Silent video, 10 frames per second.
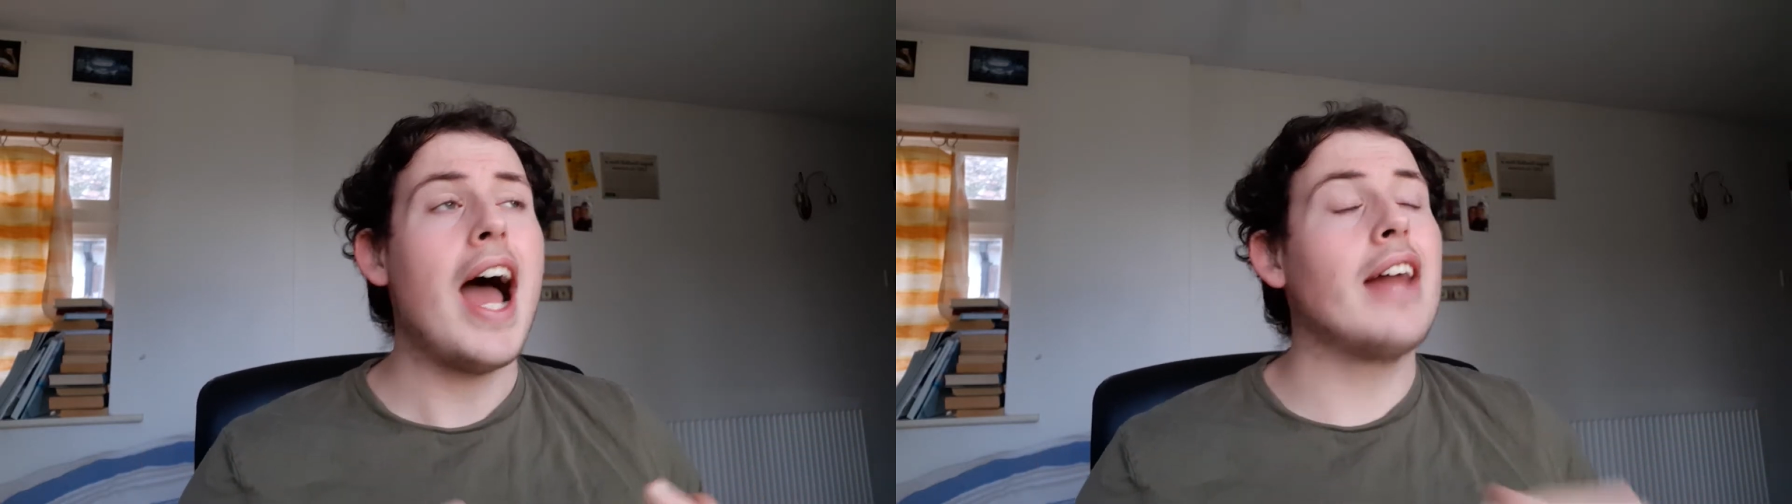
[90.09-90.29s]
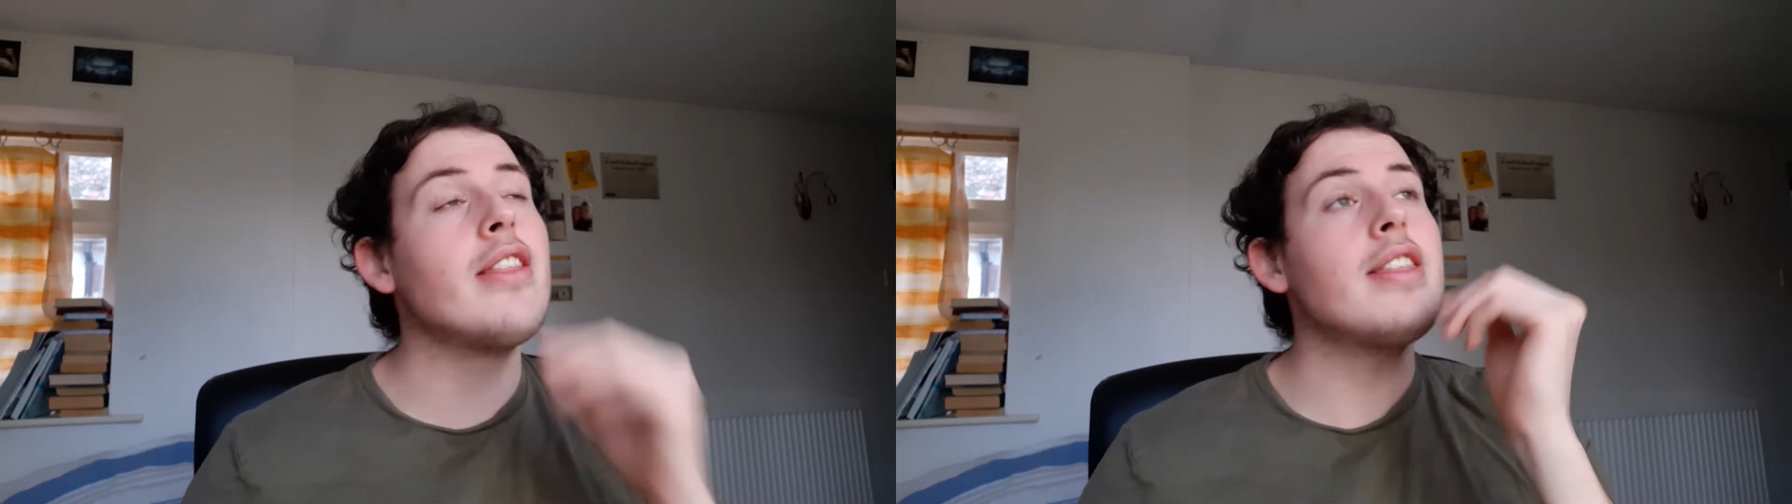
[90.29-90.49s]

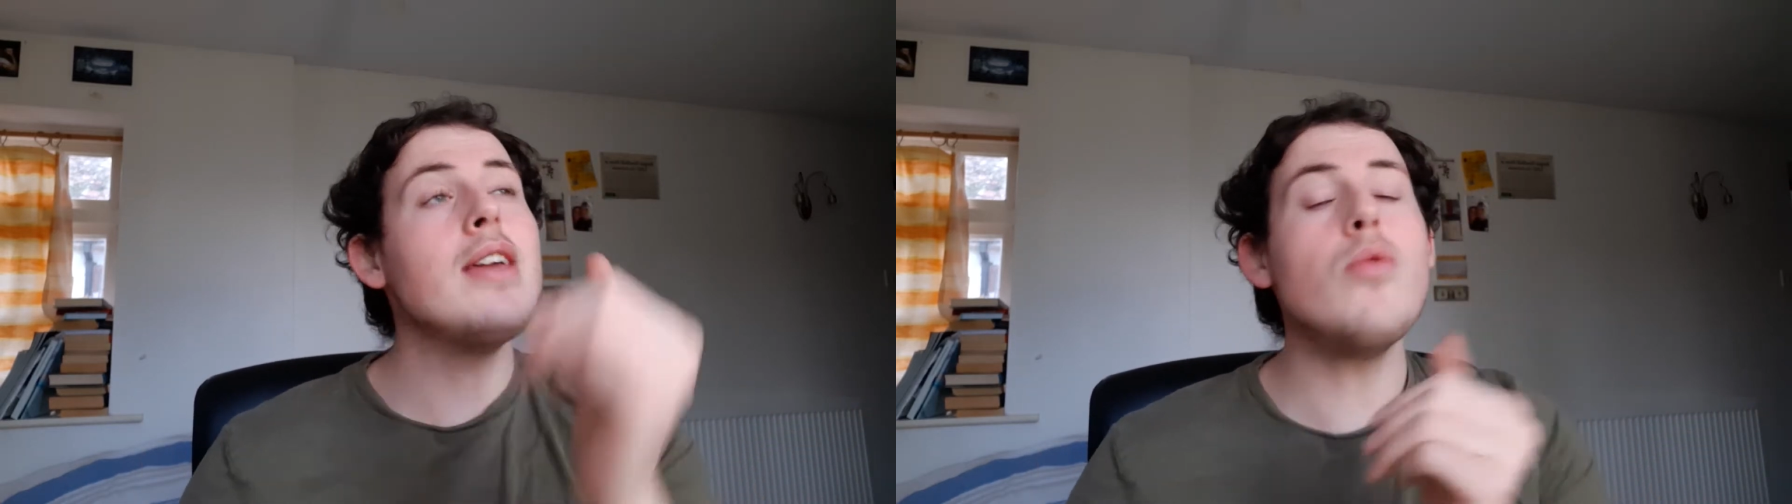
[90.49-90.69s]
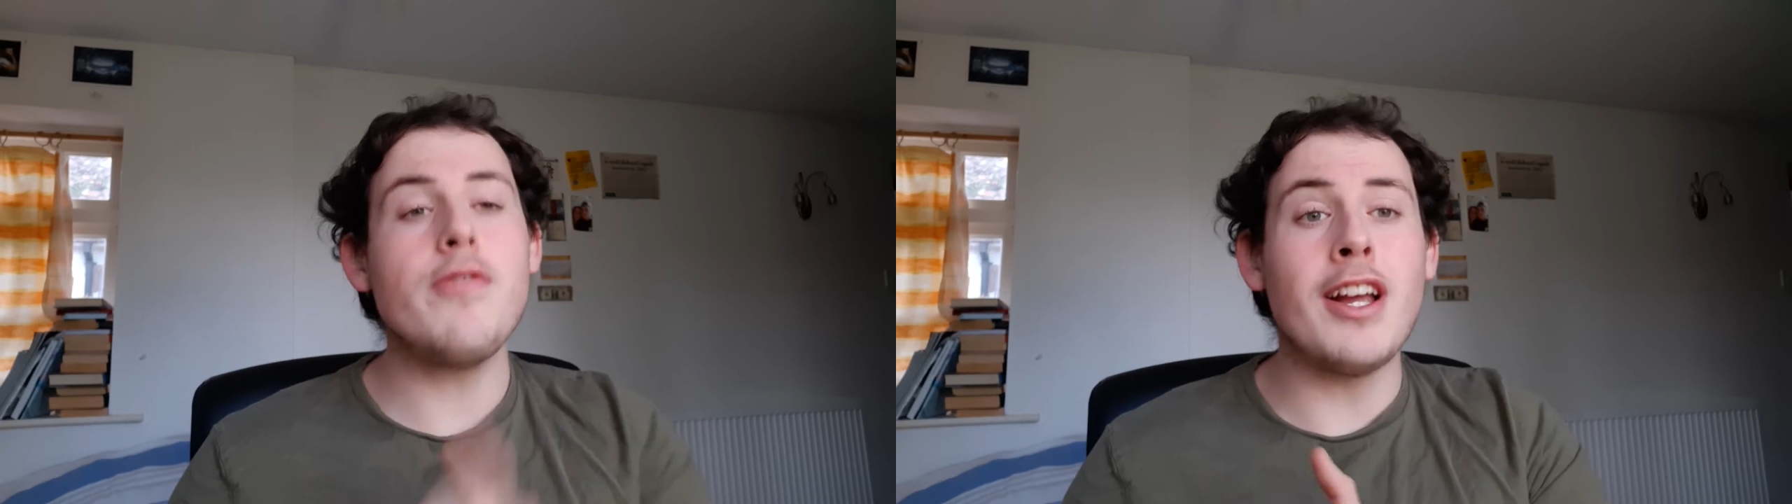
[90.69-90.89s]
And the
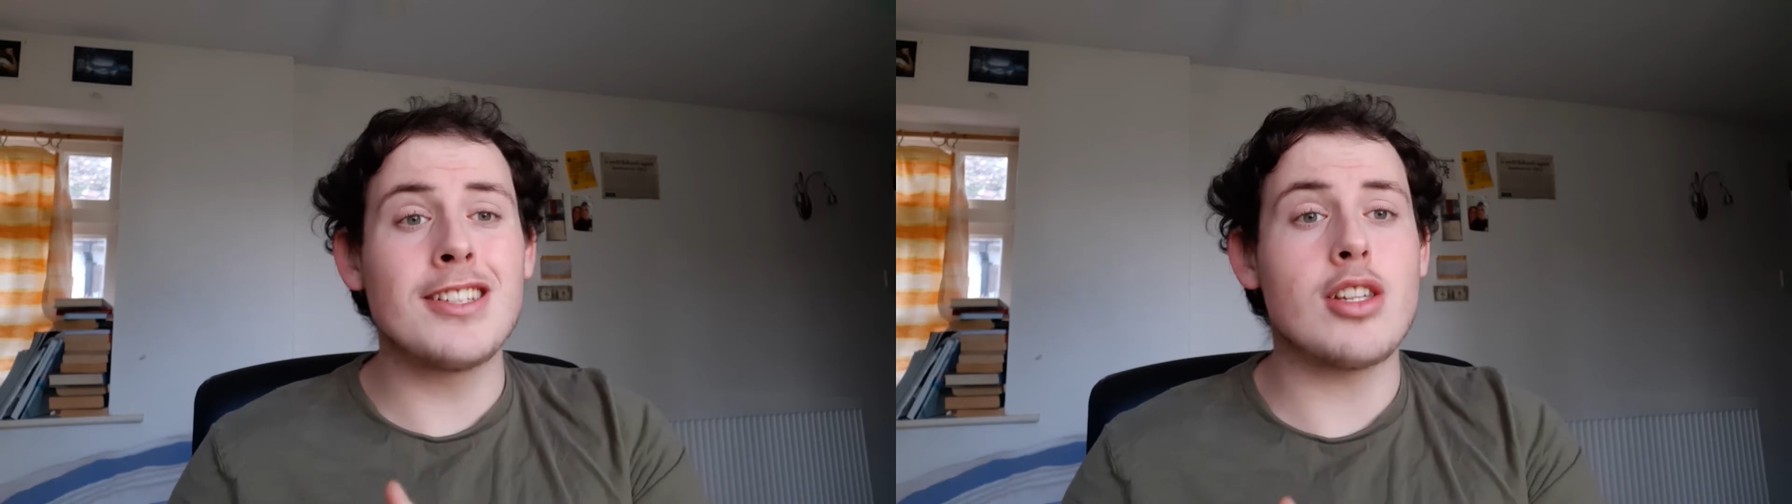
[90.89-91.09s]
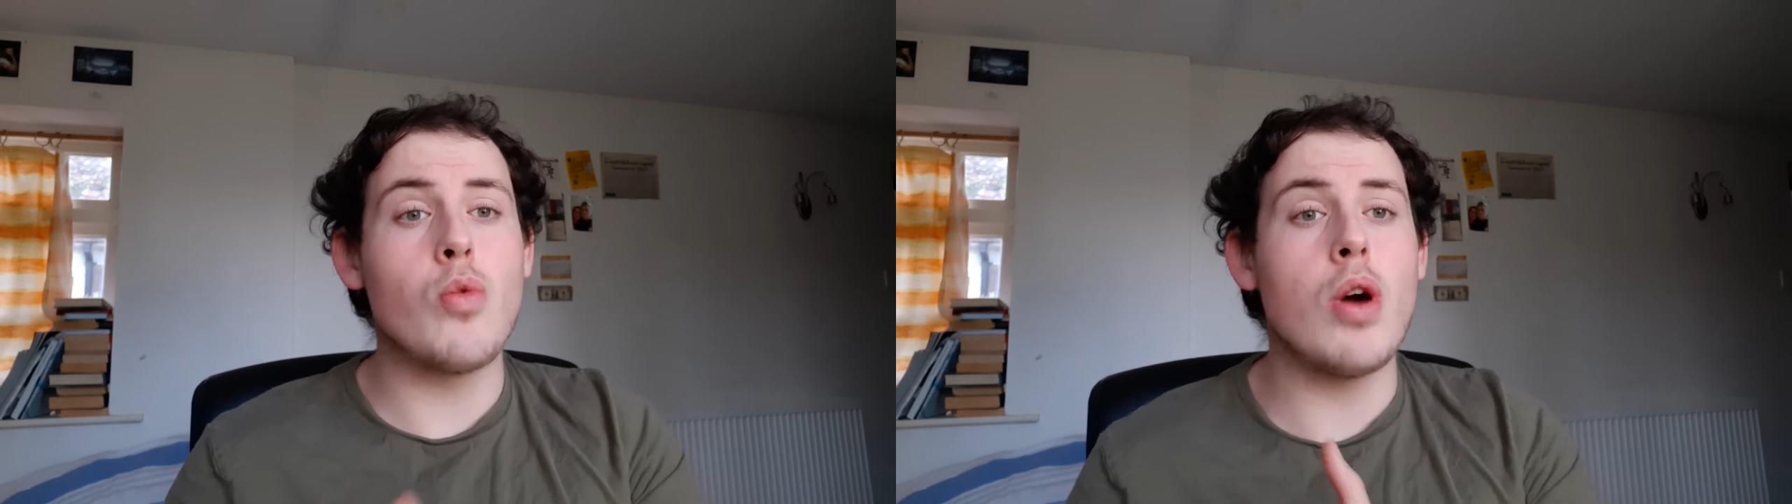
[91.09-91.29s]
thing we've
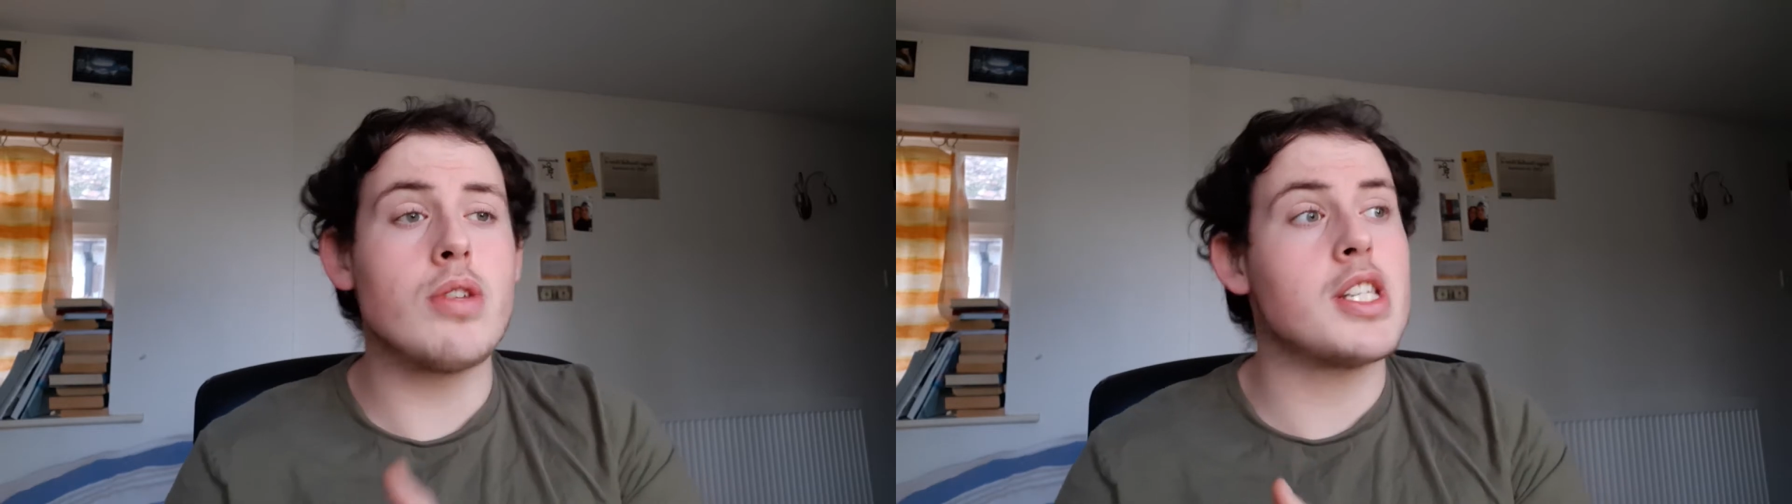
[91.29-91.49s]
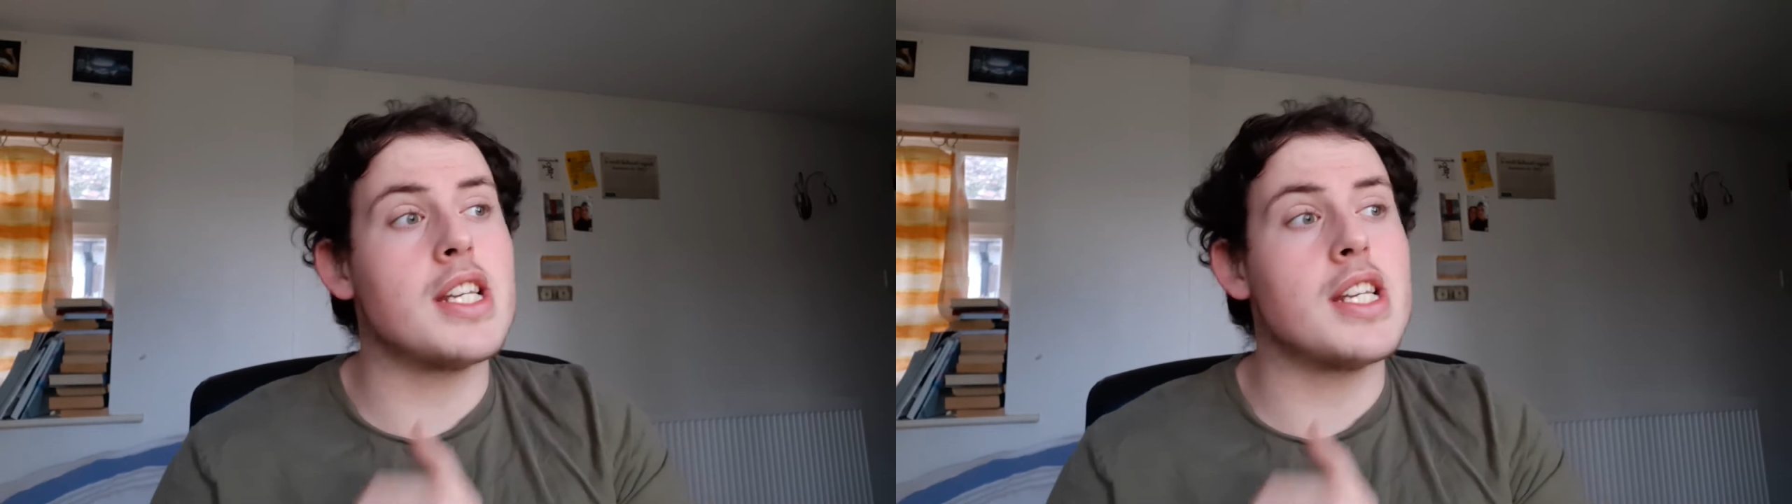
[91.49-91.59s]
done so well this